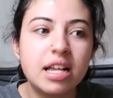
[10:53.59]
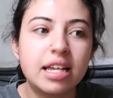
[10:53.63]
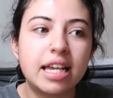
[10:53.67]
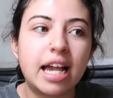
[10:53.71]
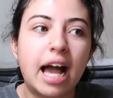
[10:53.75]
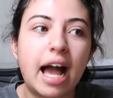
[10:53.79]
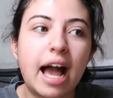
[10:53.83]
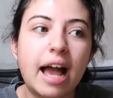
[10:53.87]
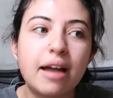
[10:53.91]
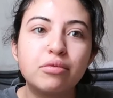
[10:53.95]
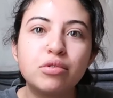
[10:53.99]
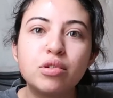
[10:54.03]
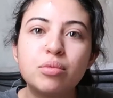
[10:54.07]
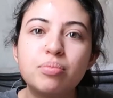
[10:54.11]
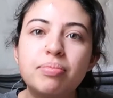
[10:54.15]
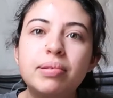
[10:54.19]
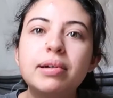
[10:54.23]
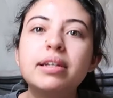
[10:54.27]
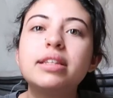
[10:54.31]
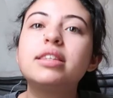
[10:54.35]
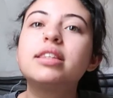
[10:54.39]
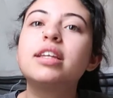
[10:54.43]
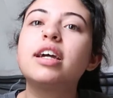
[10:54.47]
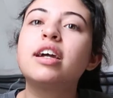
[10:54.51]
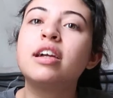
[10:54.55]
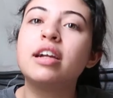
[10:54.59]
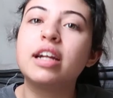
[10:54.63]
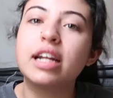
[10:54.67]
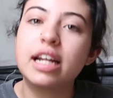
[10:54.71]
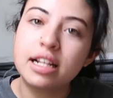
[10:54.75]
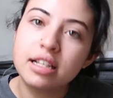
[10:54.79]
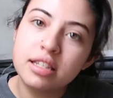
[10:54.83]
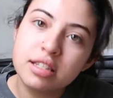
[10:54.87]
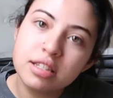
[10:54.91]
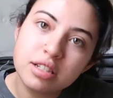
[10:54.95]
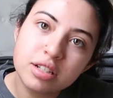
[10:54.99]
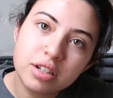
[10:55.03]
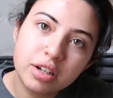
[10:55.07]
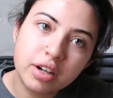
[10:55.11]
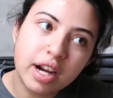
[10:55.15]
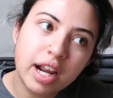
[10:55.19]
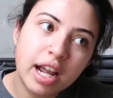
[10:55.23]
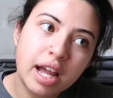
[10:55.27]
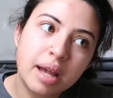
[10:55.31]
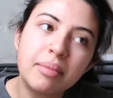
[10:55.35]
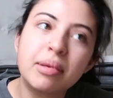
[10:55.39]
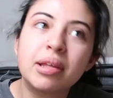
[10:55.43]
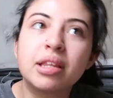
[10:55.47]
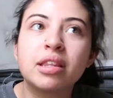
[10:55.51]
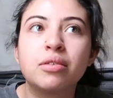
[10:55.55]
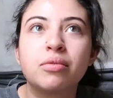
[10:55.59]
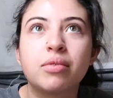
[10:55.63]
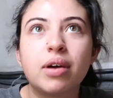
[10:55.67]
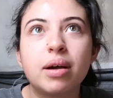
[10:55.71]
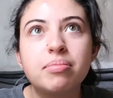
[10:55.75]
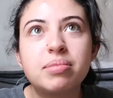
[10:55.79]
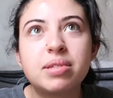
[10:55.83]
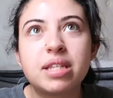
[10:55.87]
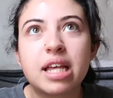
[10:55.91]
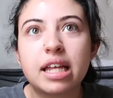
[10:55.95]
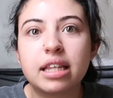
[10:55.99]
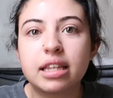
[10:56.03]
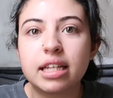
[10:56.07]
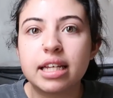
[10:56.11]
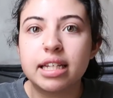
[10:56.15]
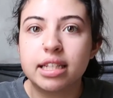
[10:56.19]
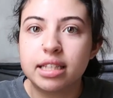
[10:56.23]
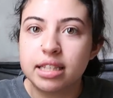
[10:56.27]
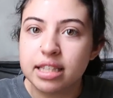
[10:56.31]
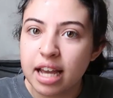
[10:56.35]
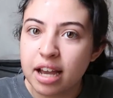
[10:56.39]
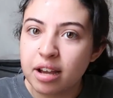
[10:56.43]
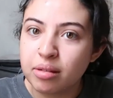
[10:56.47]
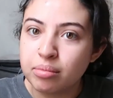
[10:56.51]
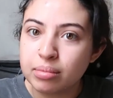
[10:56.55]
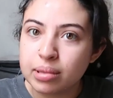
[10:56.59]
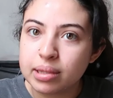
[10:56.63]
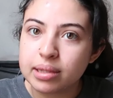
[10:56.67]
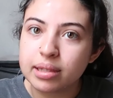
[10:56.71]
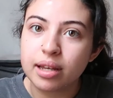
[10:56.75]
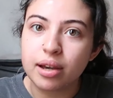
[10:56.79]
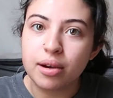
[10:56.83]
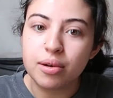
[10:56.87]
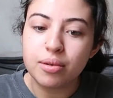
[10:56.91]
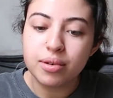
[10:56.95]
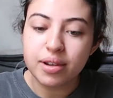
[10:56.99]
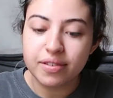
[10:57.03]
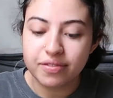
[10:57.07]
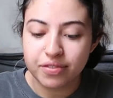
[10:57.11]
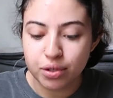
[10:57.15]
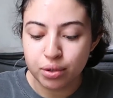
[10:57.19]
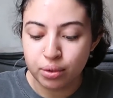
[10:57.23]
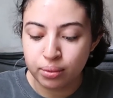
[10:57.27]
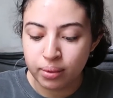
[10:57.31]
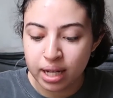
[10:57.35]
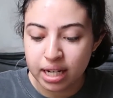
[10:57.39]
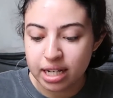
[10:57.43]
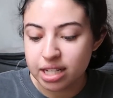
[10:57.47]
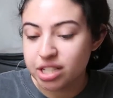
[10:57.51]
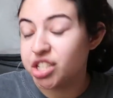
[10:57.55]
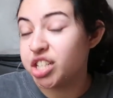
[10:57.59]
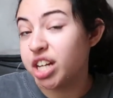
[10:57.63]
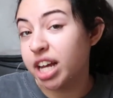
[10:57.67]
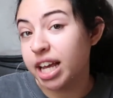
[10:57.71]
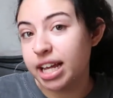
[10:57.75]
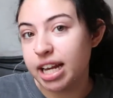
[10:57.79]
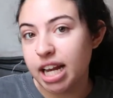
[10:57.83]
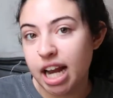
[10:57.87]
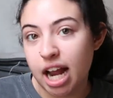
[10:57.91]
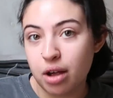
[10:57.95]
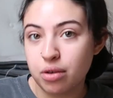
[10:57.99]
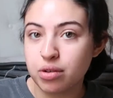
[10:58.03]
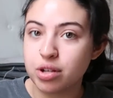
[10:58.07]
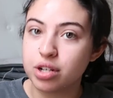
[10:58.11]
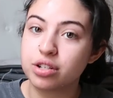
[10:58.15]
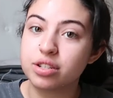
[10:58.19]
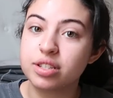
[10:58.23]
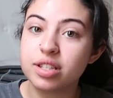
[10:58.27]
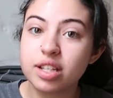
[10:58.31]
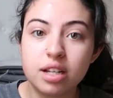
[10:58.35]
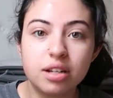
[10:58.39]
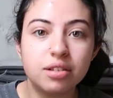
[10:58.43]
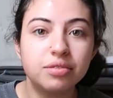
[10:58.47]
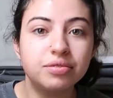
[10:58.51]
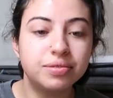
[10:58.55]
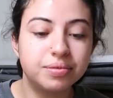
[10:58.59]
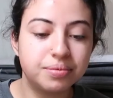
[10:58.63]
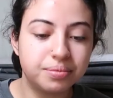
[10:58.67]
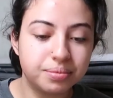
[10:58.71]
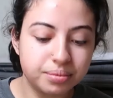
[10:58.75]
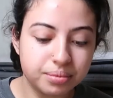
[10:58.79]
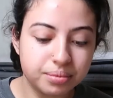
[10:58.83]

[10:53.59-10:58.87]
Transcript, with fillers: yeah, I will put their Instagram and the website link down below if you want to check it out yourself.